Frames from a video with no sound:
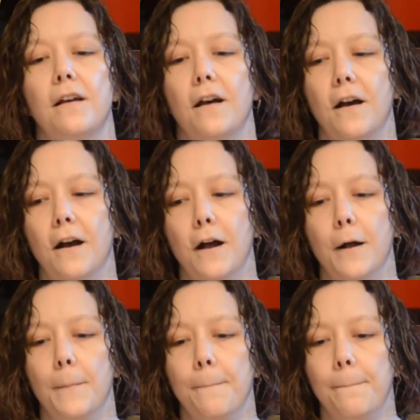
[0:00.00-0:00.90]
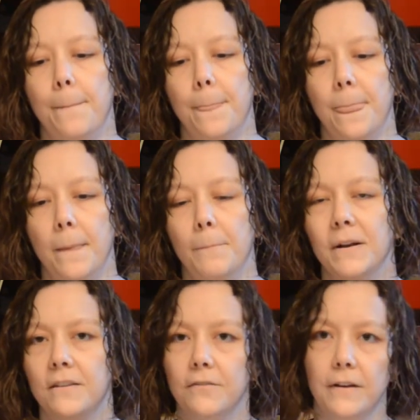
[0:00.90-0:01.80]
but
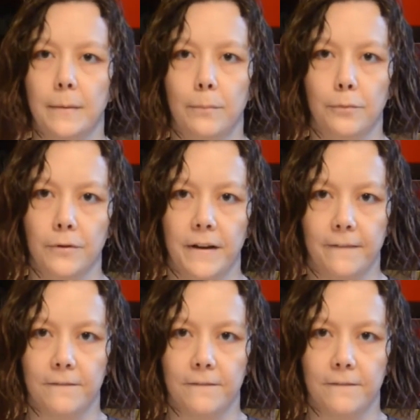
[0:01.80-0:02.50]
it's very brief.